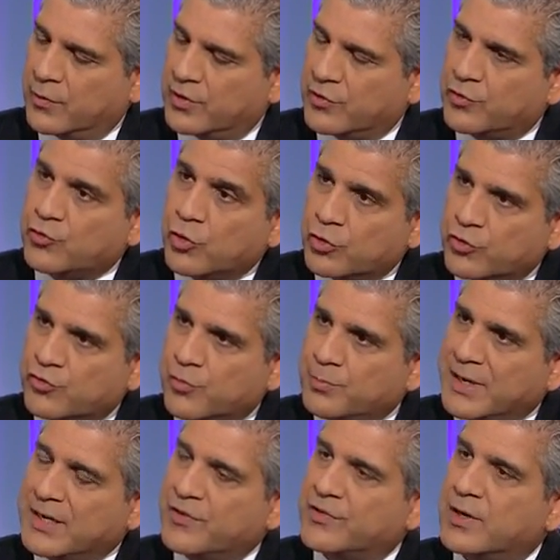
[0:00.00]
there's a shortage of
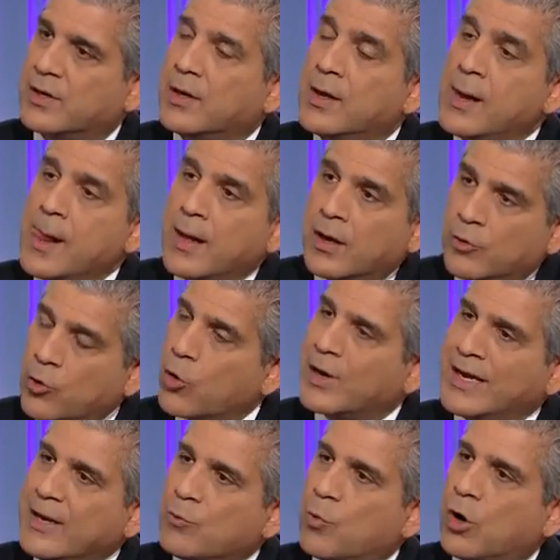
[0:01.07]
medicine, no
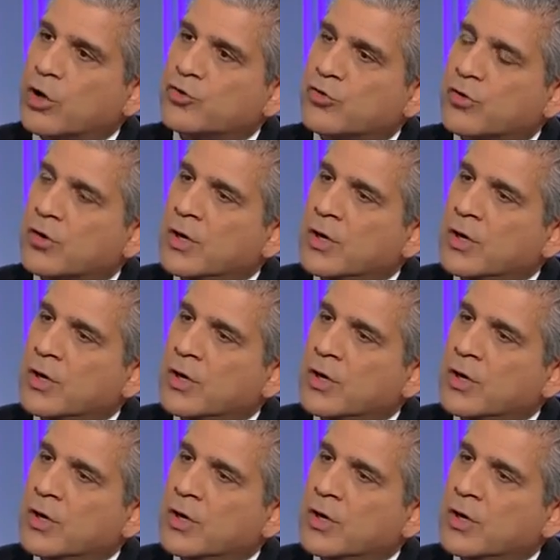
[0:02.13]
clean water,